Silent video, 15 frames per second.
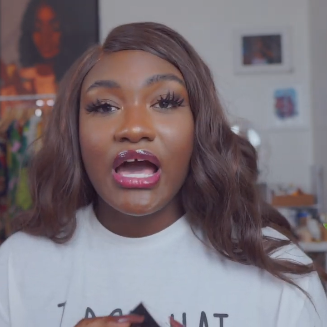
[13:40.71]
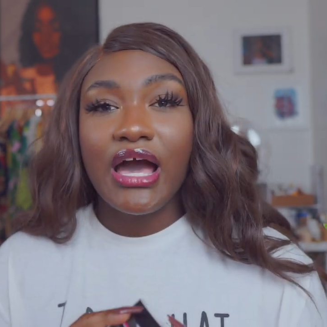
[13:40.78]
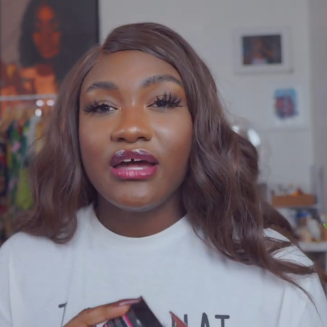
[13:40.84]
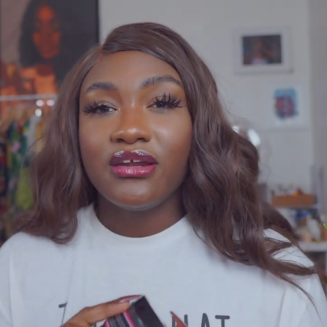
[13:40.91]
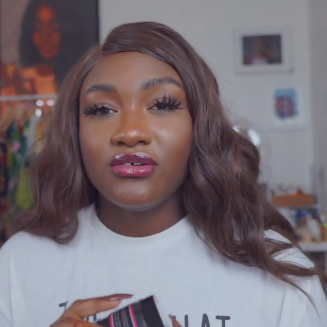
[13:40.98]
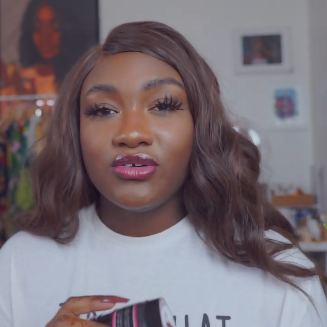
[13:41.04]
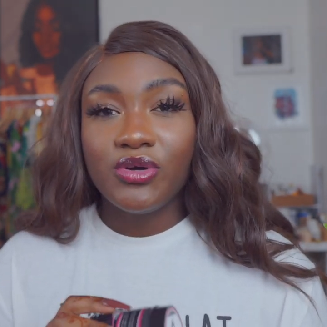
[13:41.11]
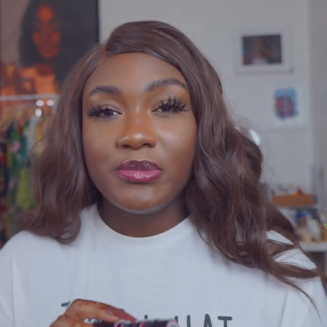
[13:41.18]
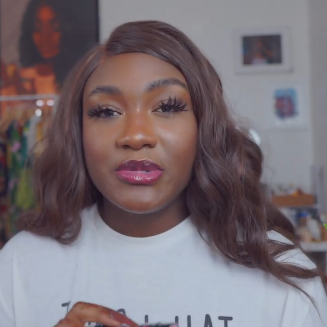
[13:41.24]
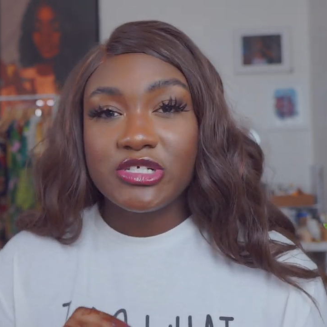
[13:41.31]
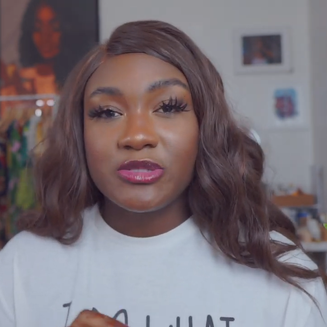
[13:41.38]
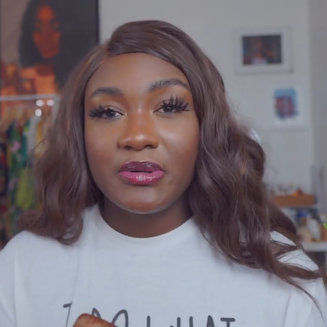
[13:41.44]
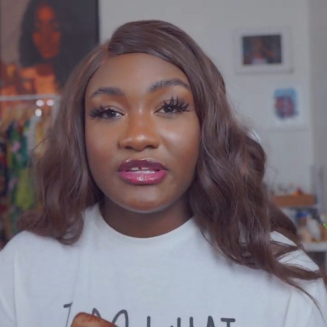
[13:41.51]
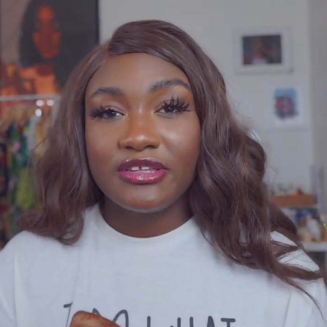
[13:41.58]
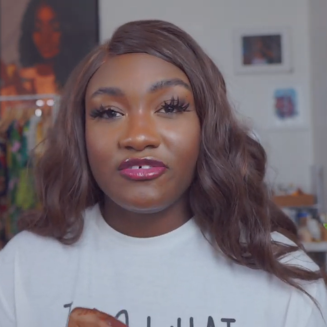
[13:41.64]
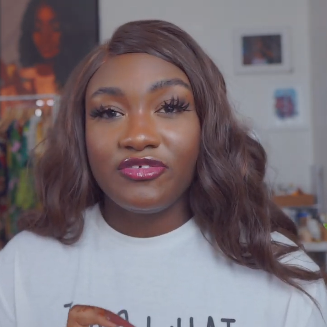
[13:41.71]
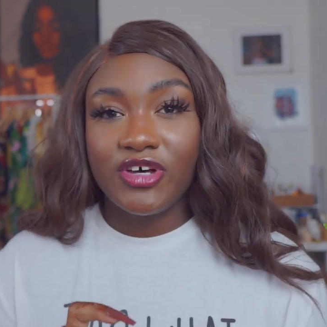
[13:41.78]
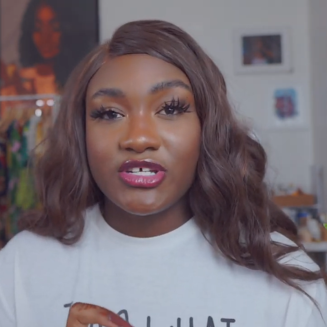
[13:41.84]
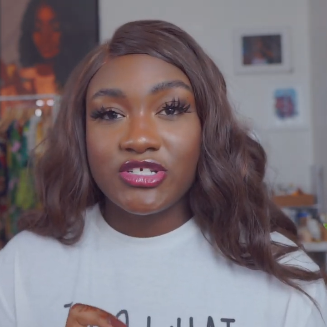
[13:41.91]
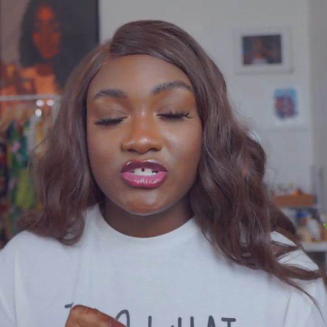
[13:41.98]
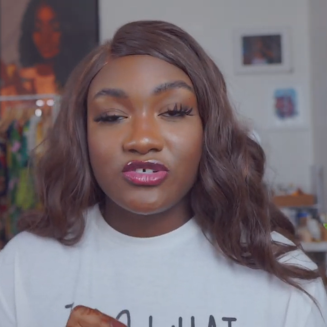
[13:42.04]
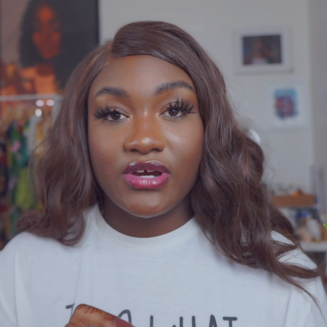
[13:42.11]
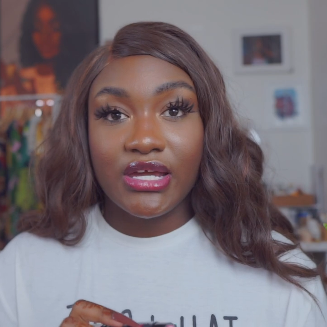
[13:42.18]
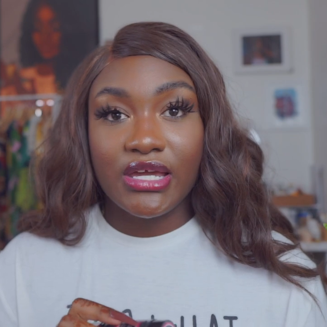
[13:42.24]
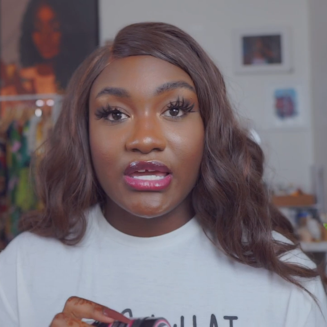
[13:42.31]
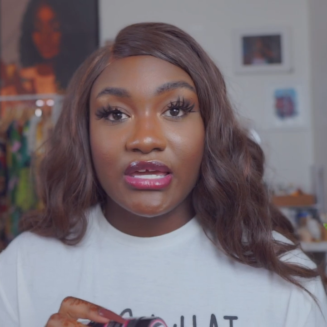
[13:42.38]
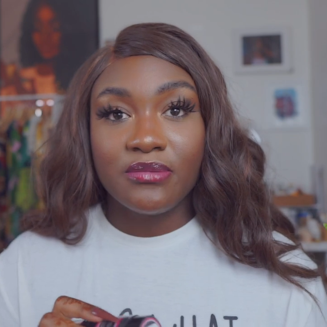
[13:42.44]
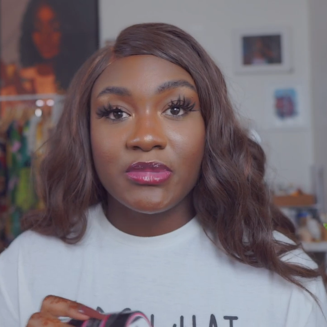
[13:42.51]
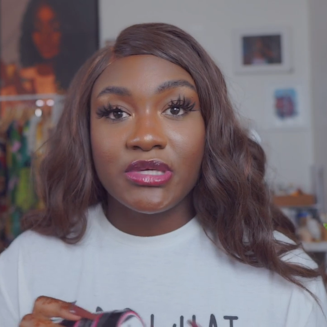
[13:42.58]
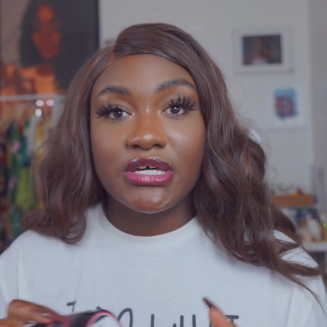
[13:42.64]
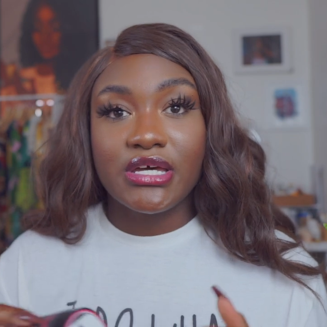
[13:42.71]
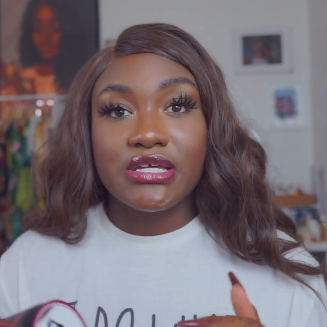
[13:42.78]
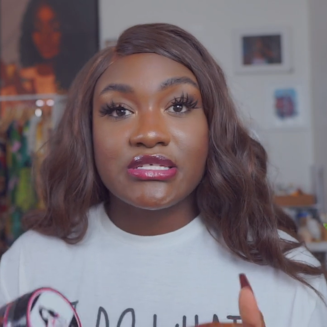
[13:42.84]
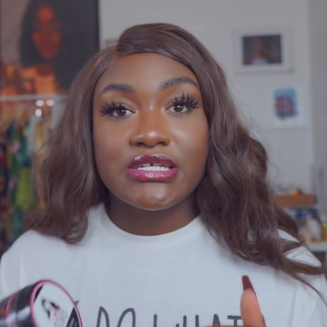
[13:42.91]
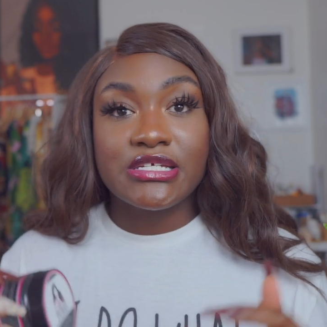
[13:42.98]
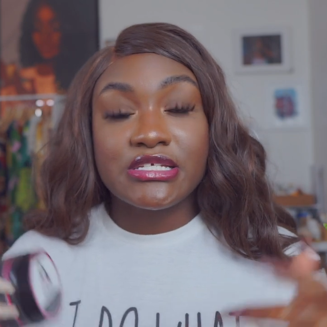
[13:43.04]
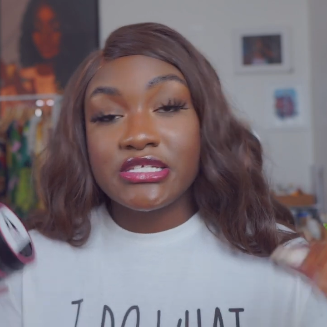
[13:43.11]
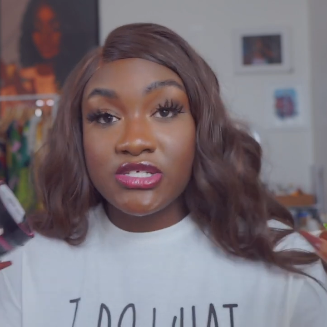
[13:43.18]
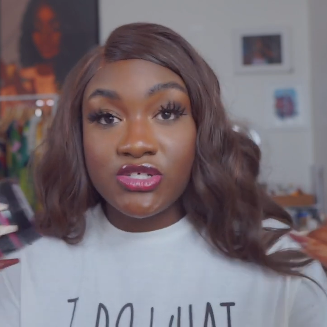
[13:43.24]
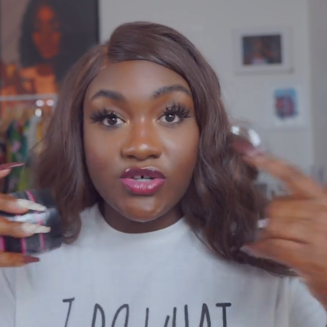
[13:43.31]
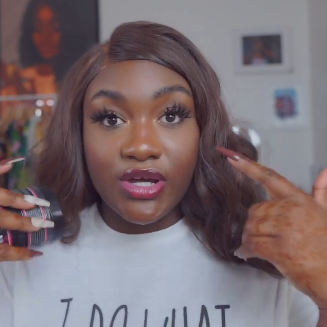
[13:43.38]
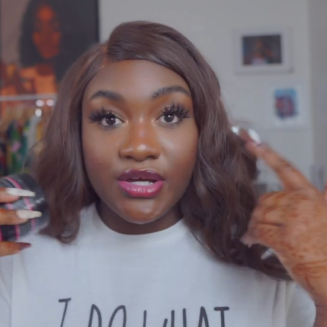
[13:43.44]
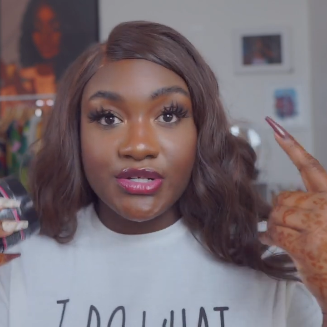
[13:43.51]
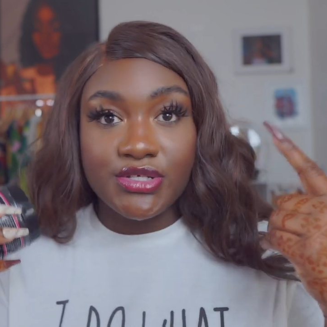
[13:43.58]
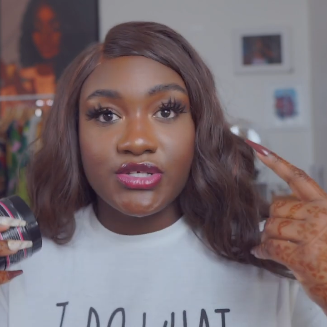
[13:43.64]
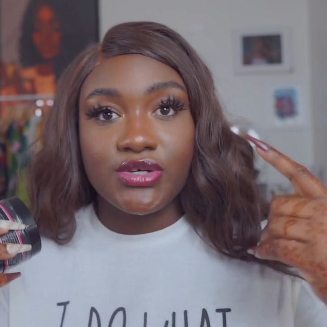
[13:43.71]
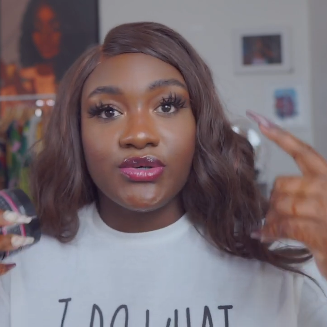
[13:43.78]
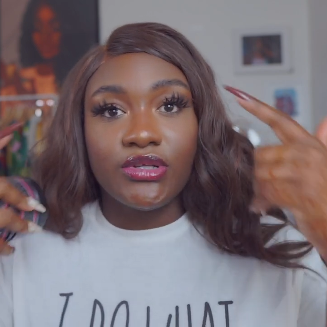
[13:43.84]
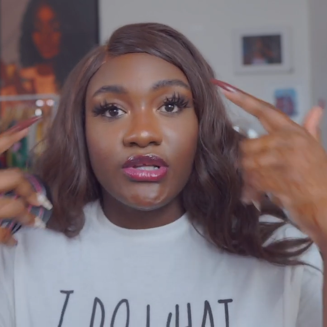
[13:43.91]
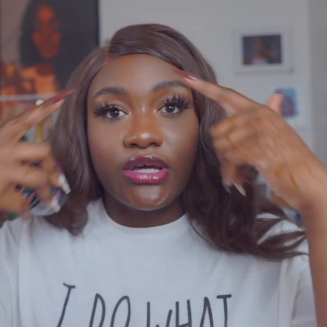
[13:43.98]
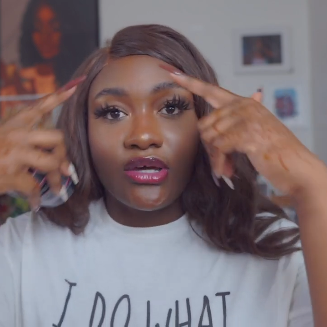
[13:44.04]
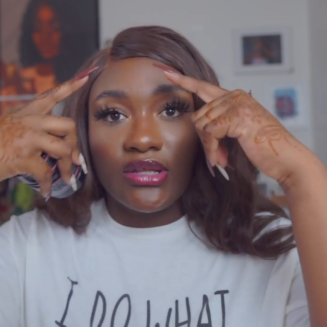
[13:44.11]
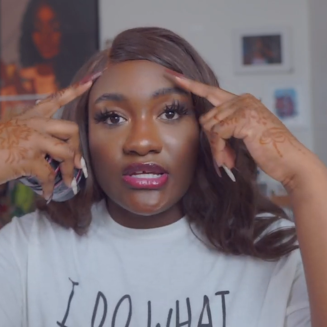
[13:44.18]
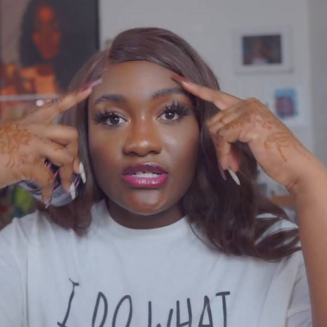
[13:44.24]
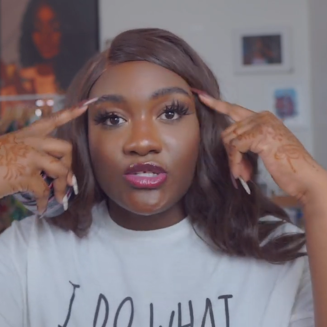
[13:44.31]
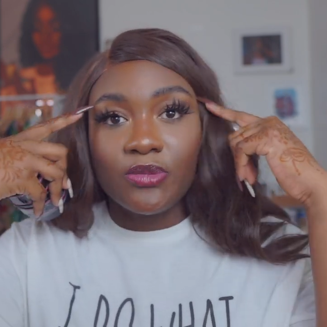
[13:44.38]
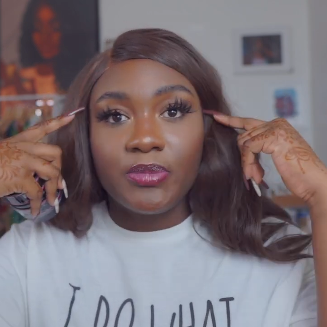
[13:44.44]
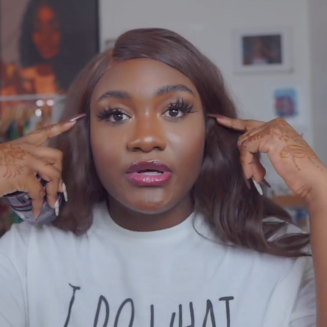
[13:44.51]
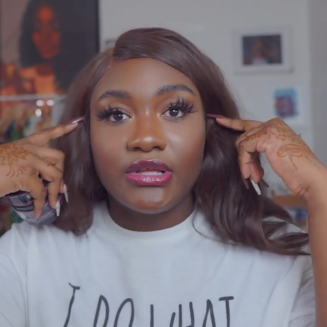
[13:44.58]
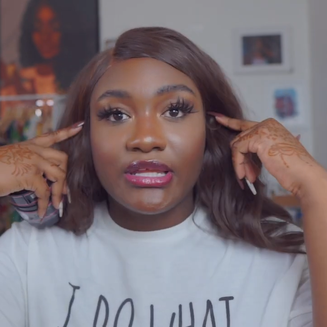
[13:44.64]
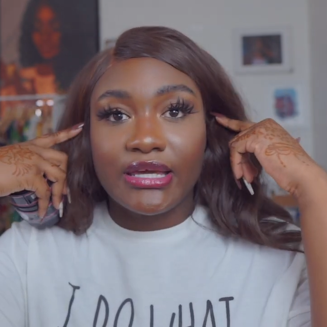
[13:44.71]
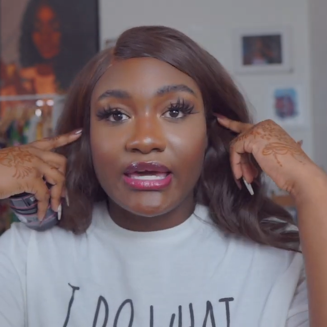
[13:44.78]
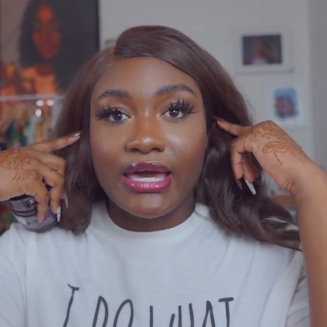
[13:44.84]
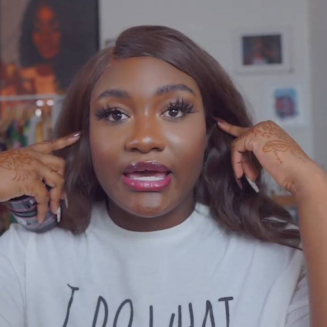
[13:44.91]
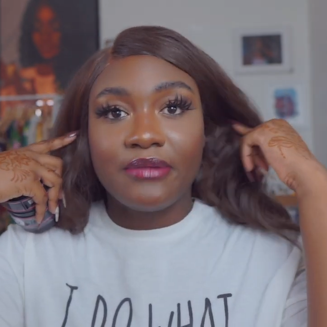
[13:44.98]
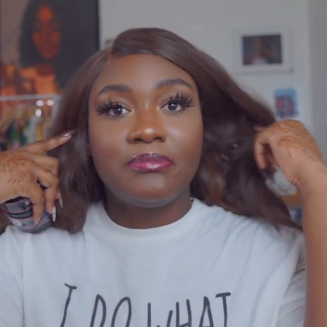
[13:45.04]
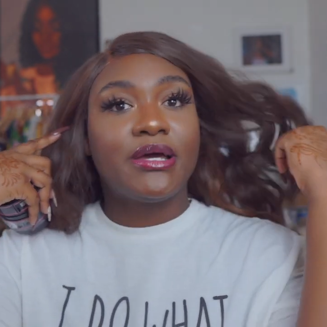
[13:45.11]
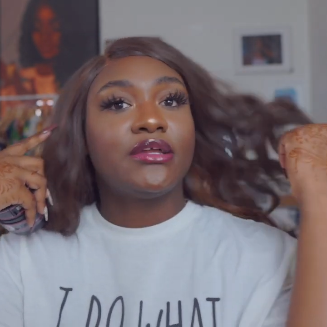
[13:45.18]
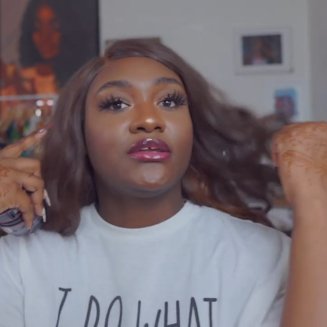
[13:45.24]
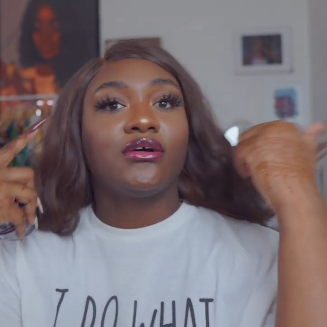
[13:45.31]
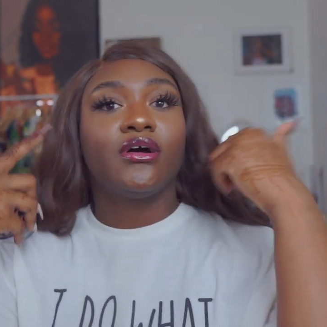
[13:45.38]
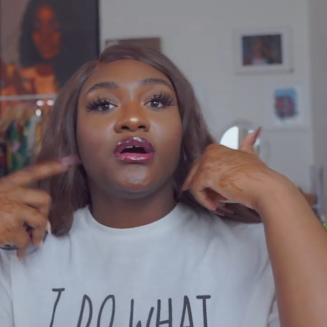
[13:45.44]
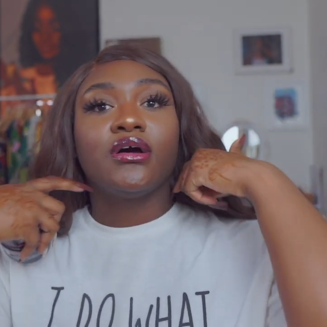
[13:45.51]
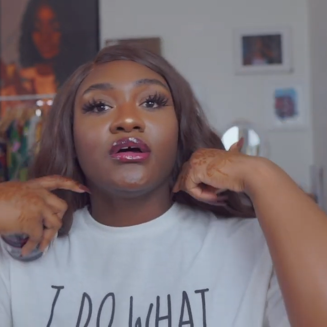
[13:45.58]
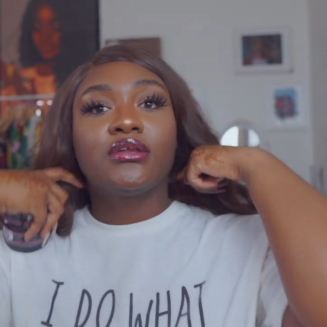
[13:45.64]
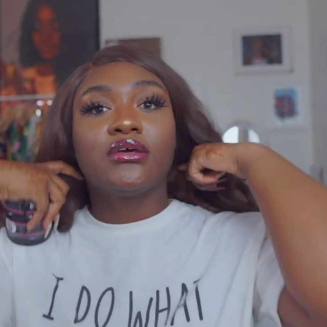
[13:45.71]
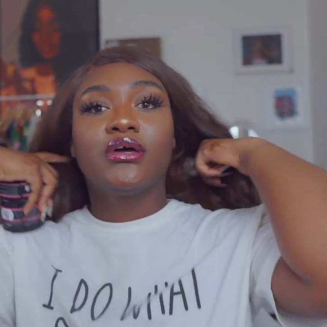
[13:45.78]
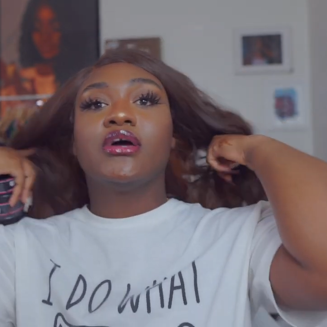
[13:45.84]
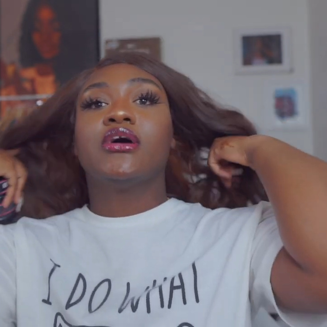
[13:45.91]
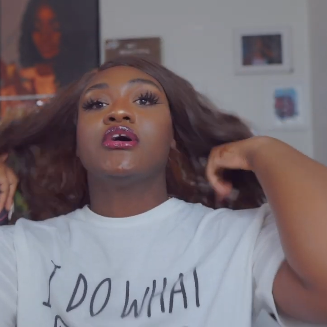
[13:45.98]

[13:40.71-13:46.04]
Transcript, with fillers: I don't know much about the fast drying because it doesn't dry on its own. Like unless you put like a headband on